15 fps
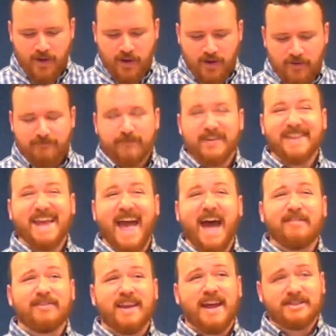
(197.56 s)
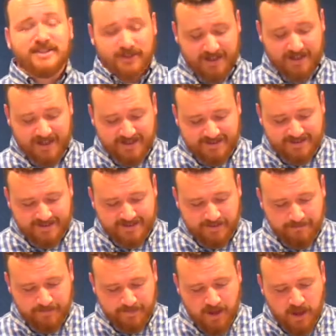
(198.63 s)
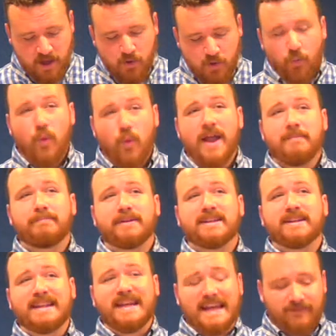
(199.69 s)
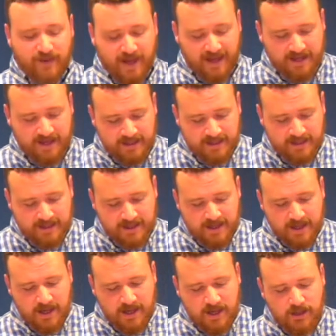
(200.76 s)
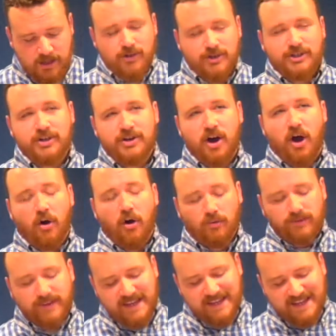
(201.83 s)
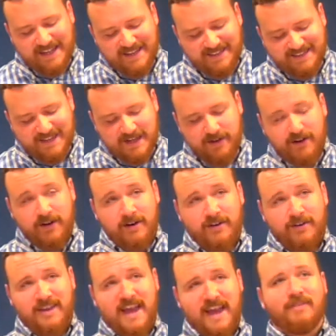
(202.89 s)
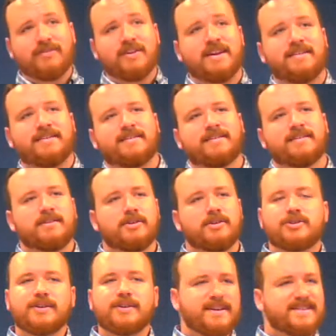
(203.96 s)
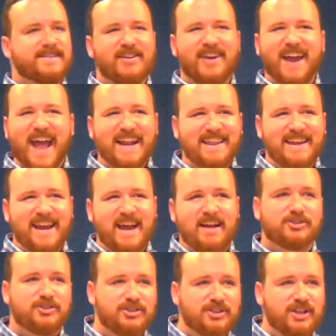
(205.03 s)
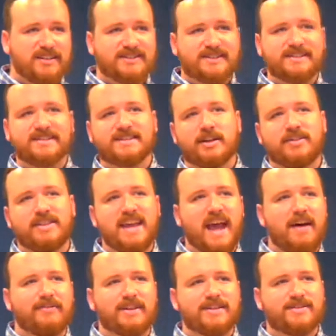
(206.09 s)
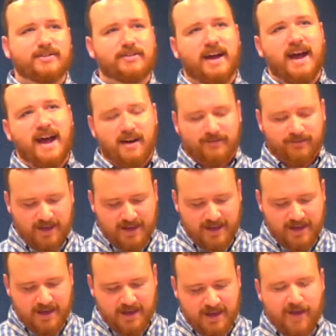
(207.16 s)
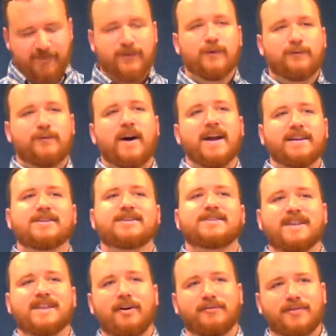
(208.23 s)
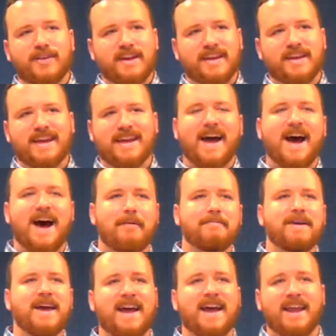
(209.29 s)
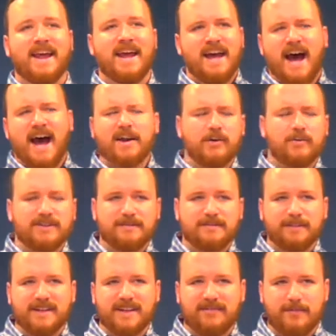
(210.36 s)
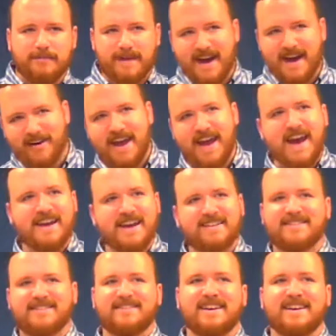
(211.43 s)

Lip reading: For the evidentialist, when believing, you should only consider the evidence. You shouldn't consider anything else. Just consider the evidence you have. If you find yourself thinking, man, I don't know what to believe about X,